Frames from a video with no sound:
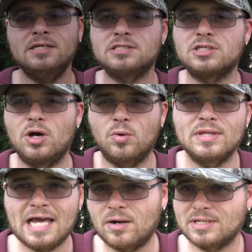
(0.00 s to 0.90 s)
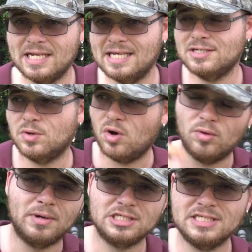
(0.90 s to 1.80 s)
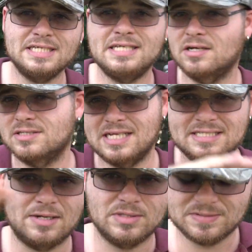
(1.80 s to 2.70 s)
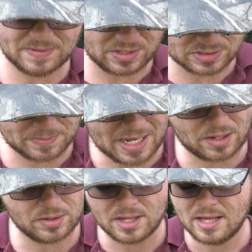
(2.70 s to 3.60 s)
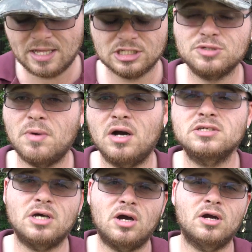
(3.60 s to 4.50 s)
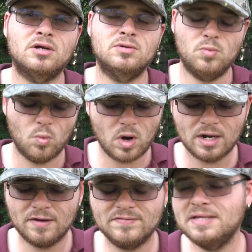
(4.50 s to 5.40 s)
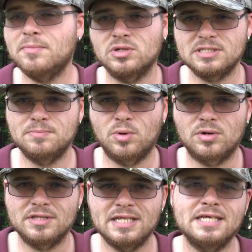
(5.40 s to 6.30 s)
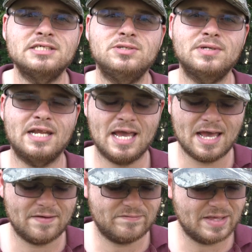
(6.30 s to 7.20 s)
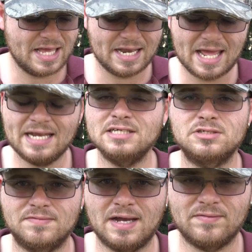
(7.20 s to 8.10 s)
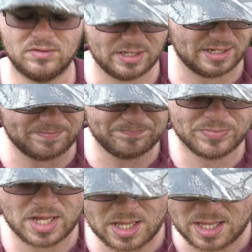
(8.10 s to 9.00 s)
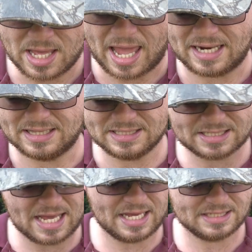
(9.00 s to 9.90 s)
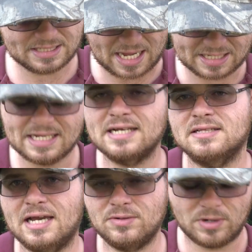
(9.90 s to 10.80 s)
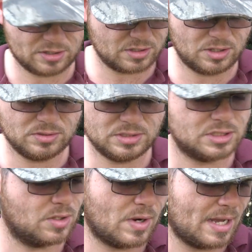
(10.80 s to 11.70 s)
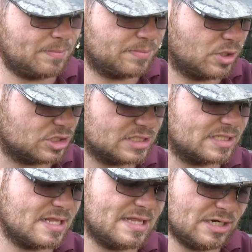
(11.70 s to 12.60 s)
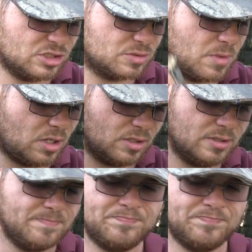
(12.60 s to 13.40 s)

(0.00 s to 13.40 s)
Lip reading: So without getting into a whole bunch of detail, because that's not what this video is about, shemaghs are one of the most important things you can have in any survival kit. And in this case, I tend to like Rothco, so I purchased their shemagh,